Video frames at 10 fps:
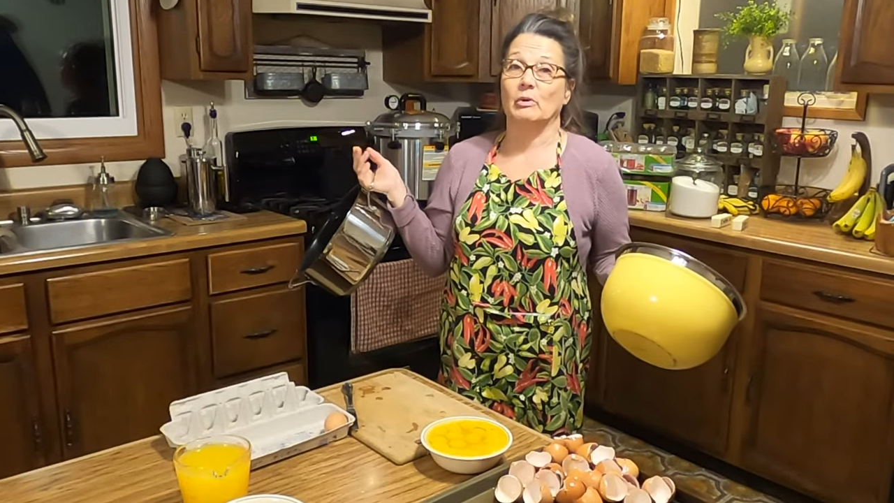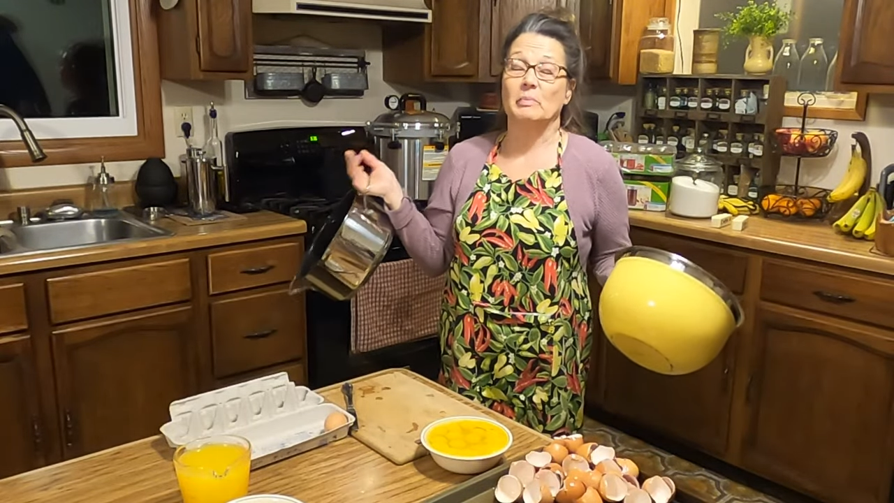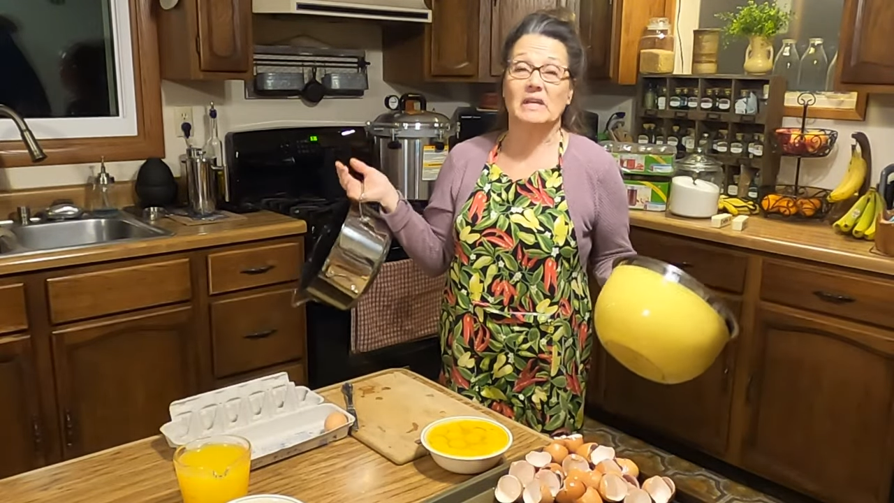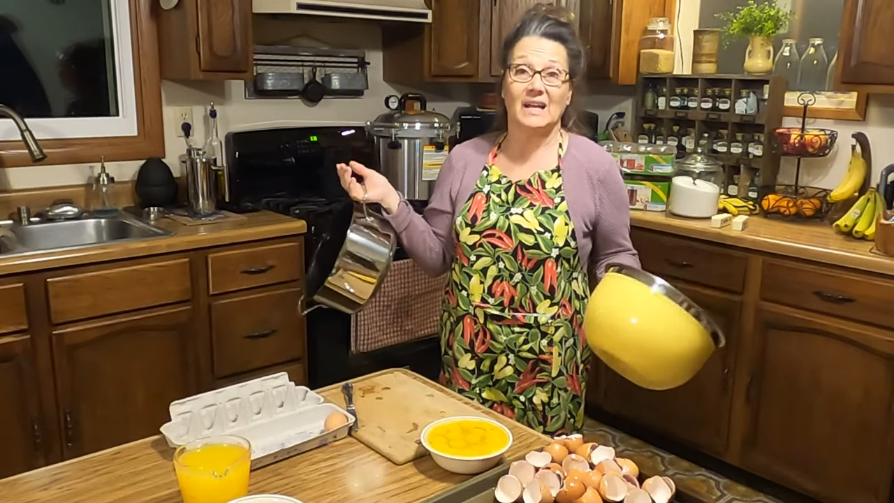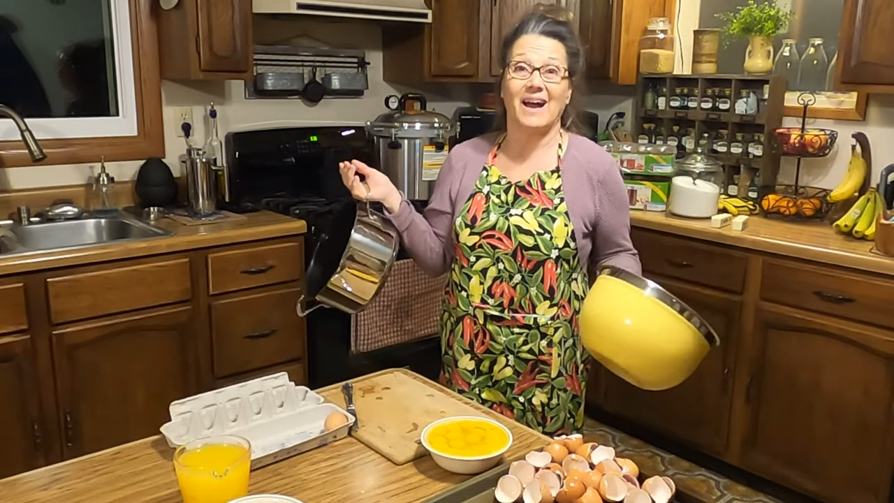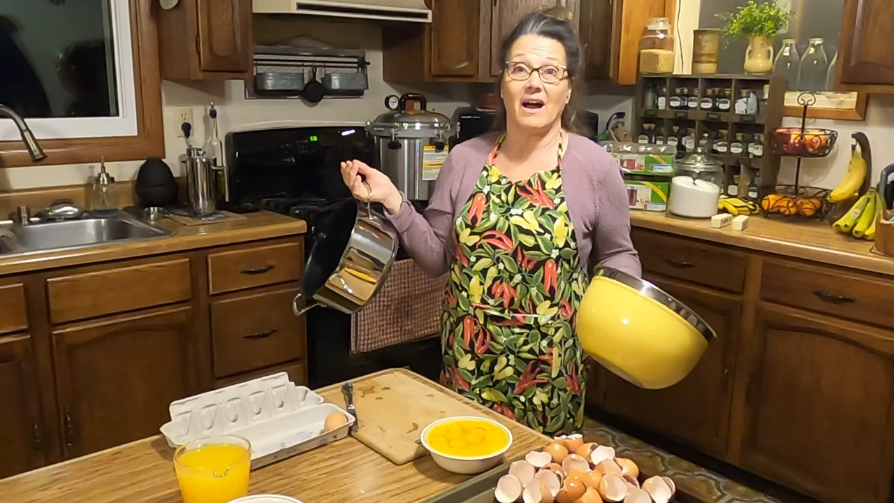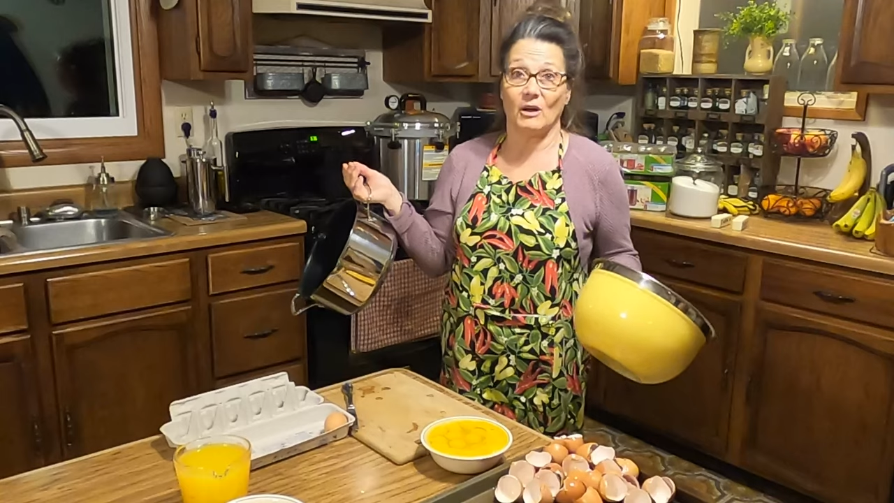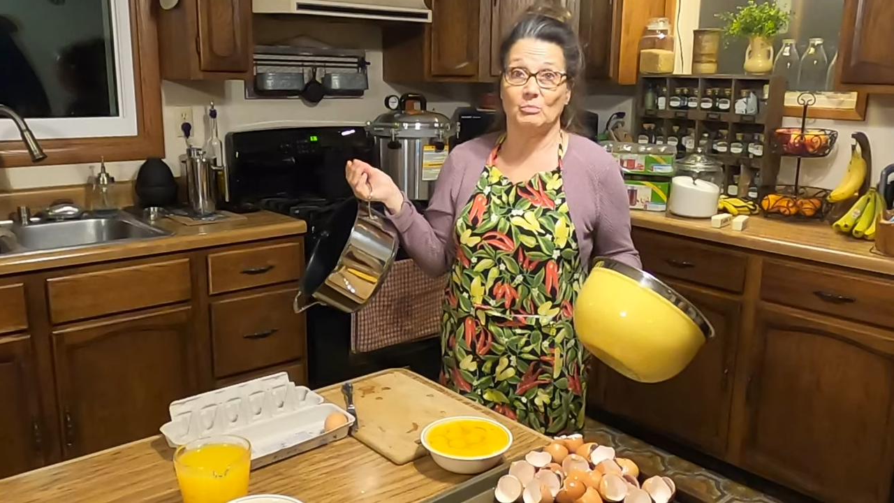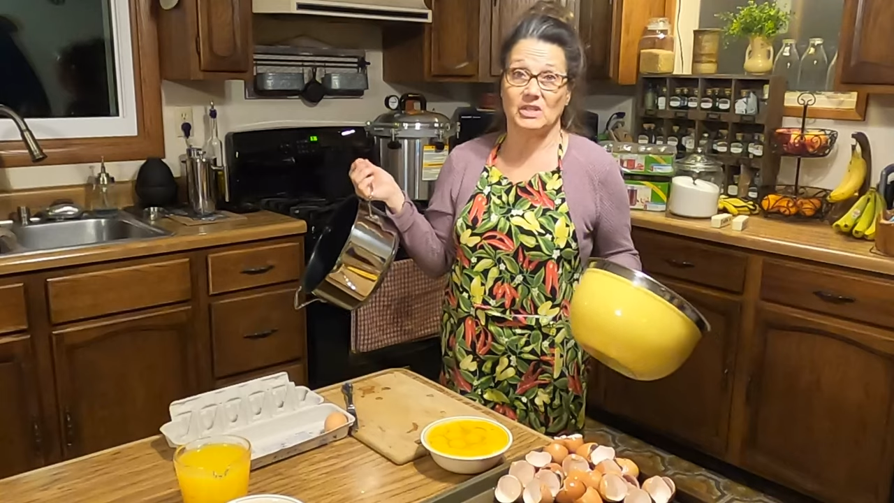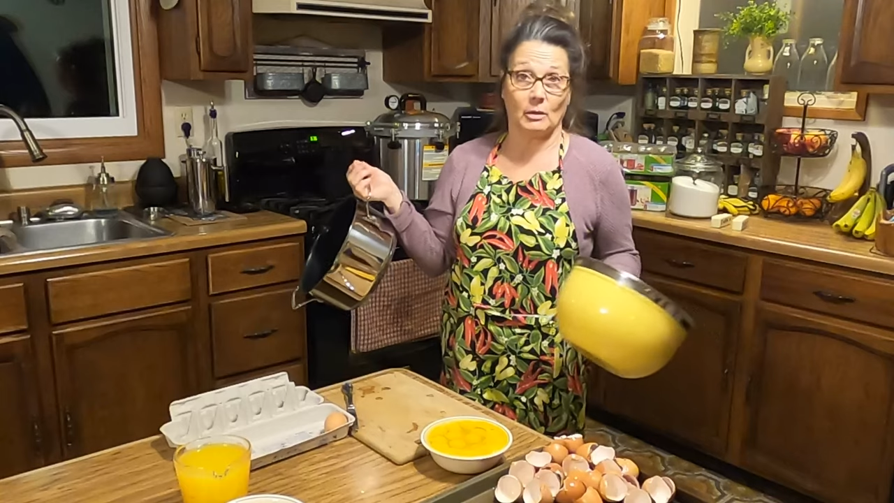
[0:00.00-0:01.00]
but being
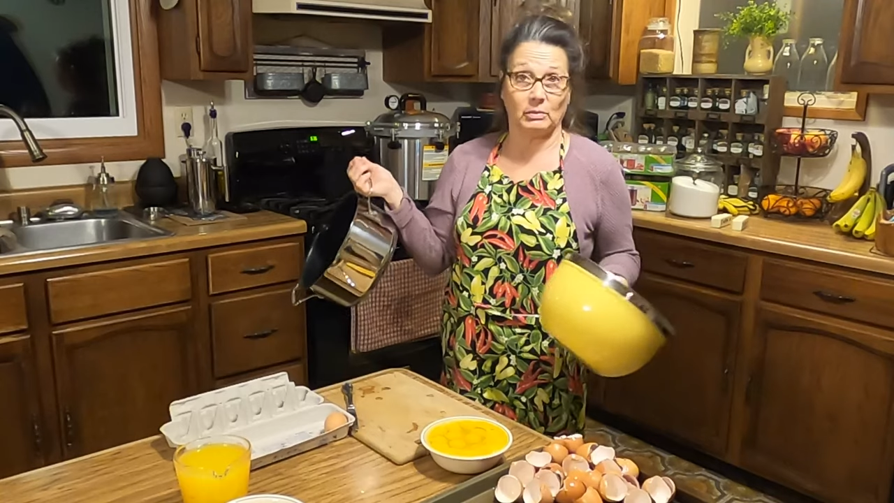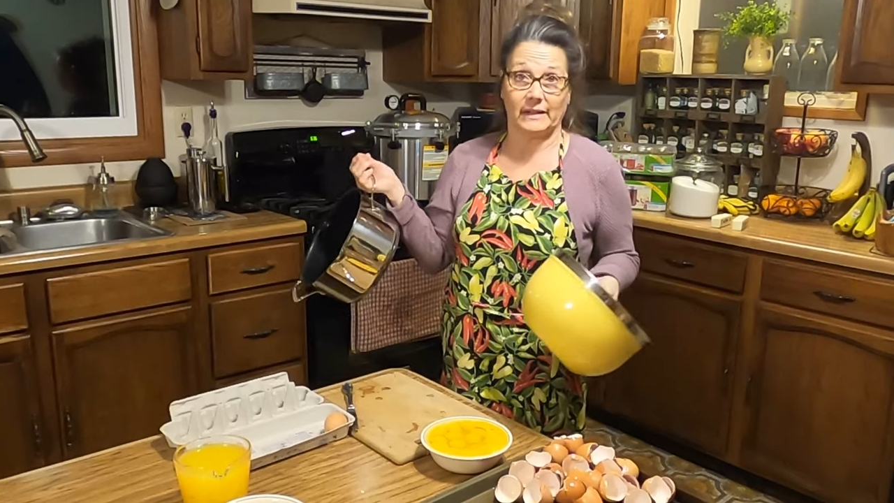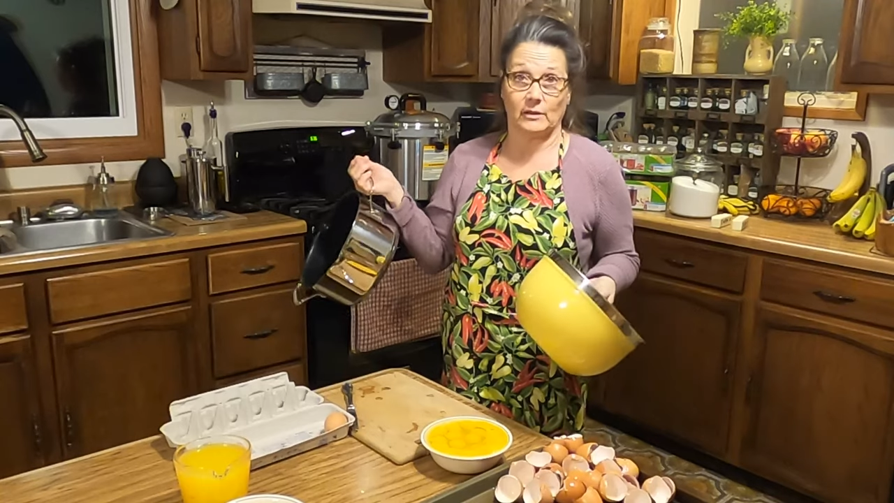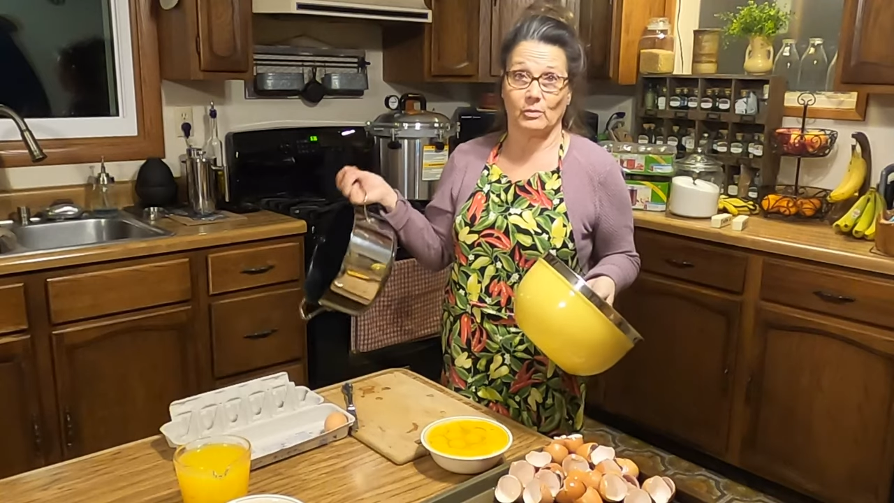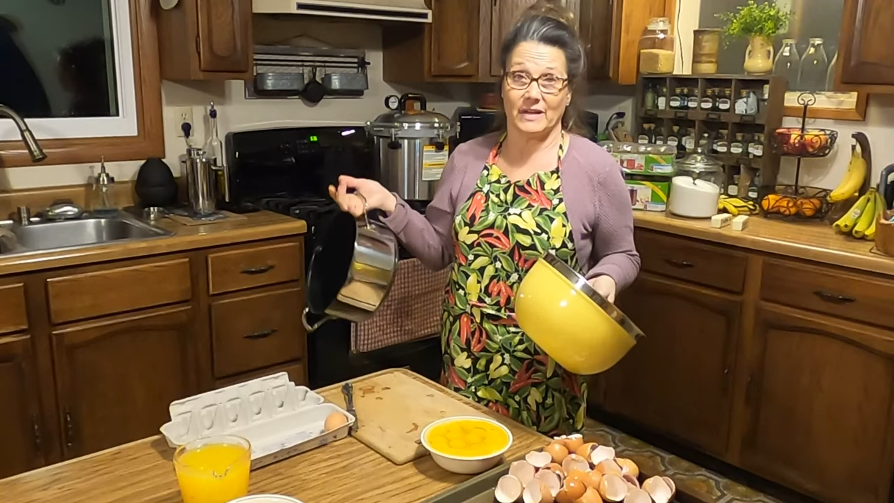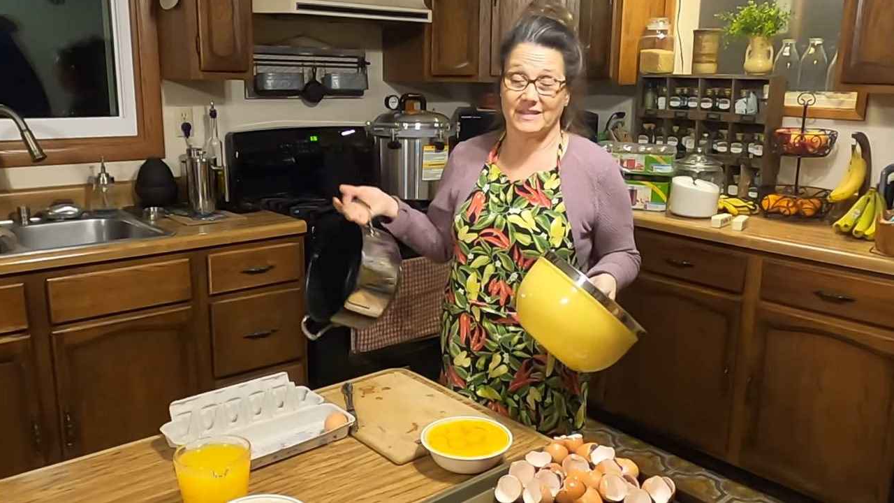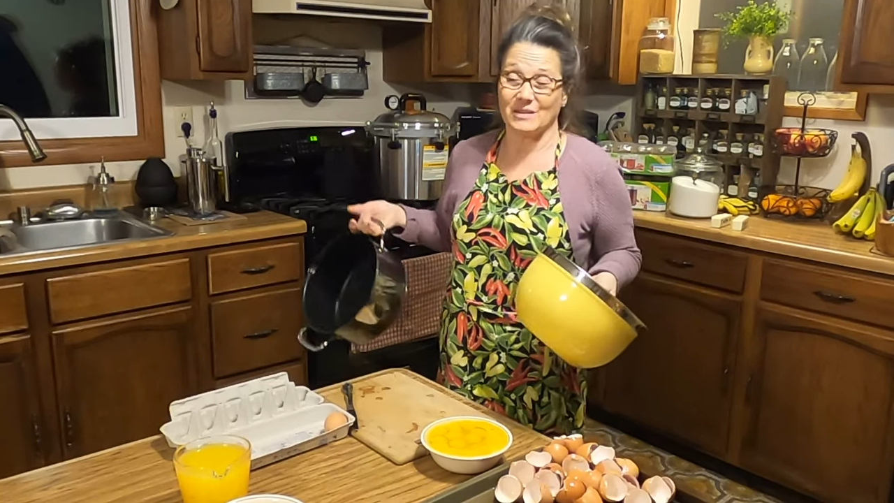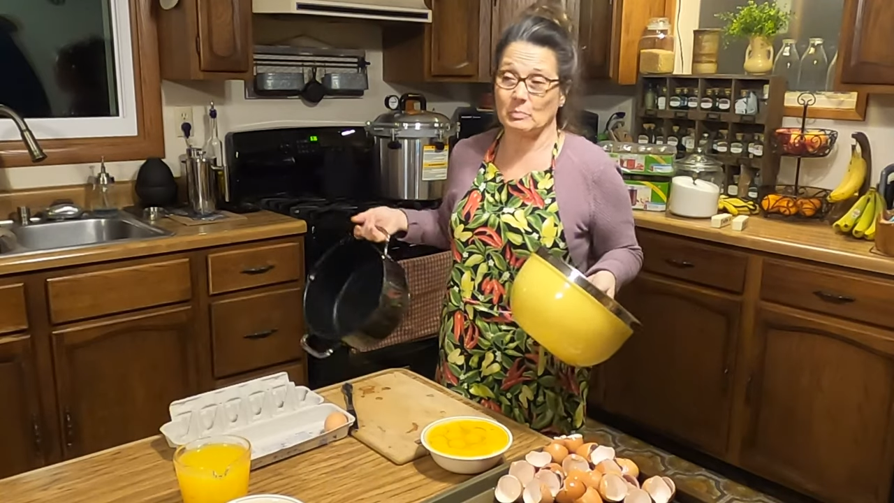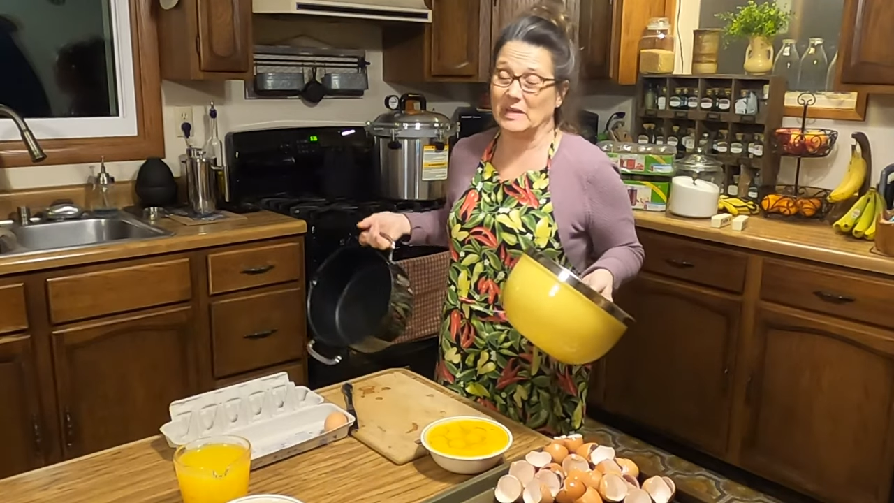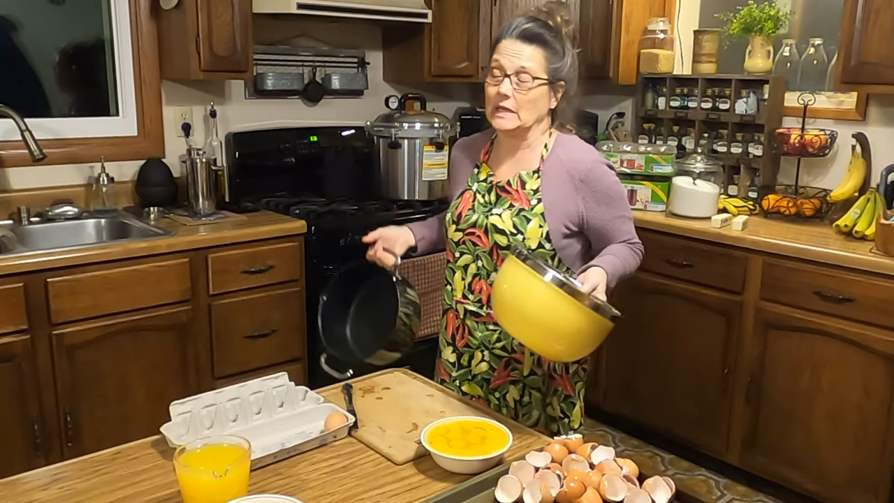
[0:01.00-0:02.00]
I'm doubling the
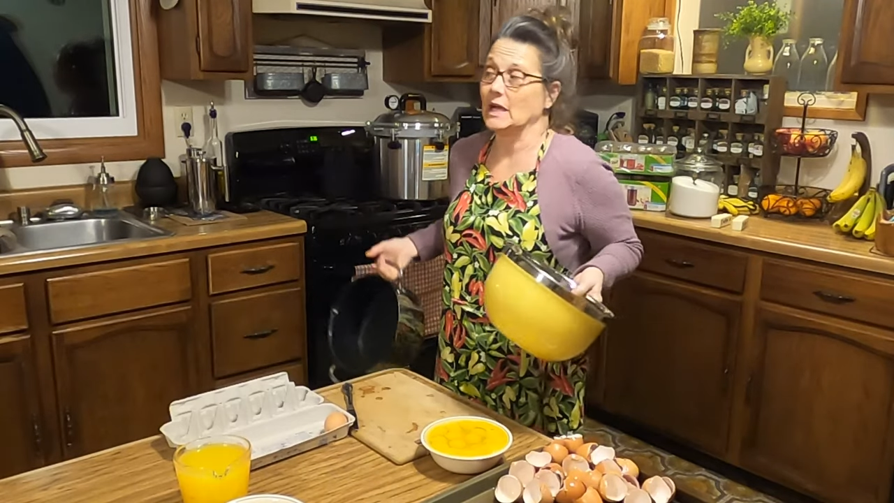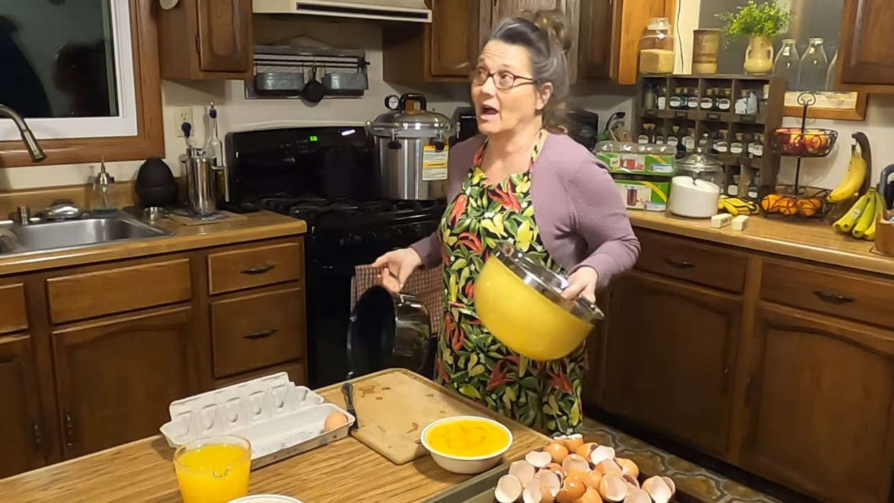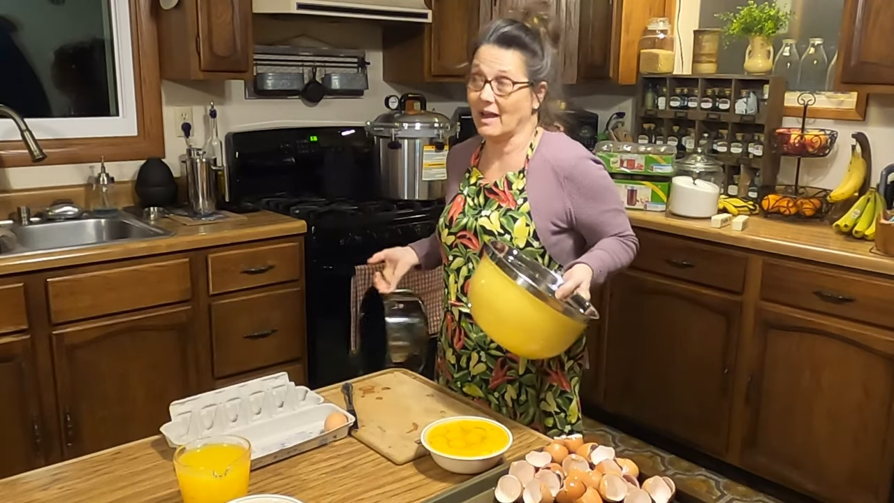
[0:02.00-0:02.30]
recipe,